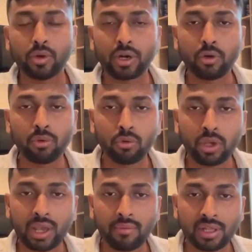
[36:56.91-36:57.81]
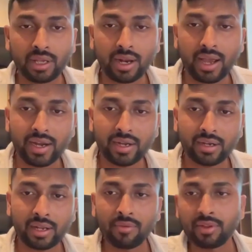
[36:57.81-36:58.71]
doing everything right,
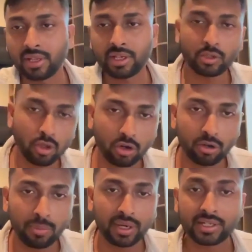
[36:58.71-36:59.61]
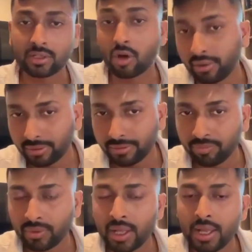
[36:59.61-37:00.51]
everything is good, but it's not.
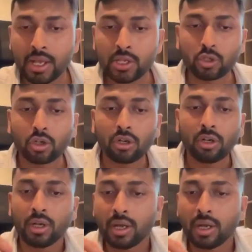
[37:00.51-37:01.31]
So